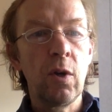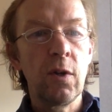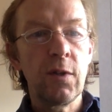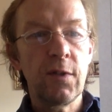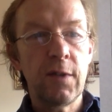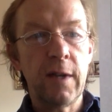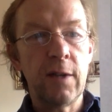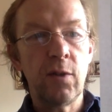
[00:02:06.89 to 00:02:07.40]

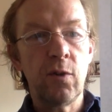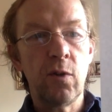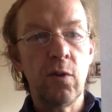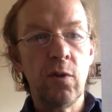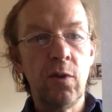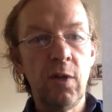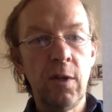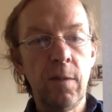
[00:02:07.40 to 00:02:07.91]

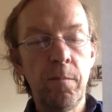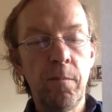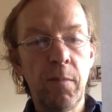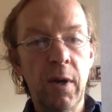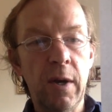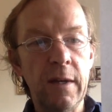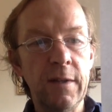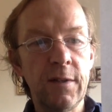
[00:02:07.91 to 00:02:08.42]
Saturn in
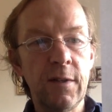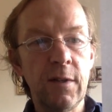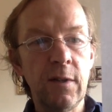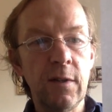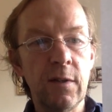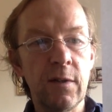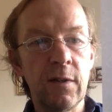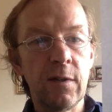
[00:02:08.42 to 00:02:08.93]

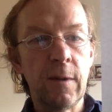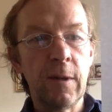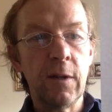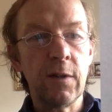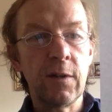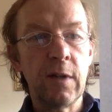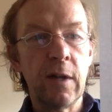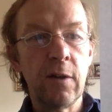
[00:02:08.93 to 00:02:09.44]
Pisces,
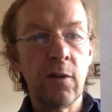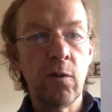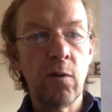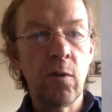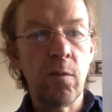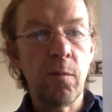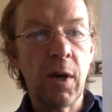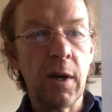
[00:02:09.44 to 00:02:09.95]
and Saturn
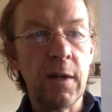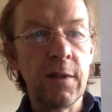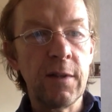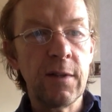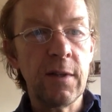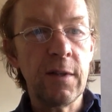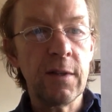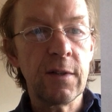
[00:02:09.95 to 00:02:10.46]
in
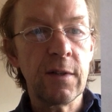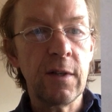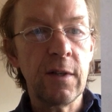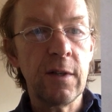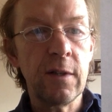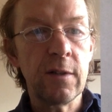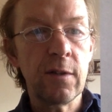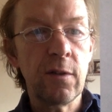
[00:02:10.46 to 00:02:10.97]
Pisces
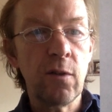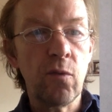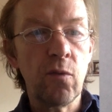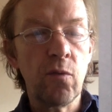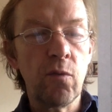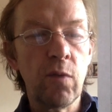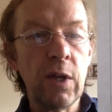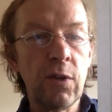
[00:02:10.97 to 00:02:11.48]
is
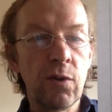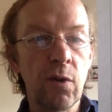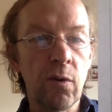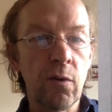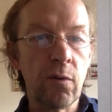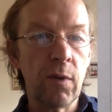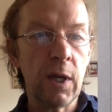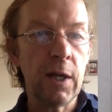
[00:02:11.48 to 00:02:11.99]

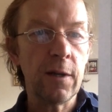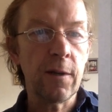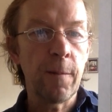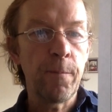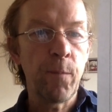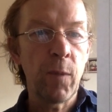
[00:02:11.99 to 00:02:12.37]
retrograde.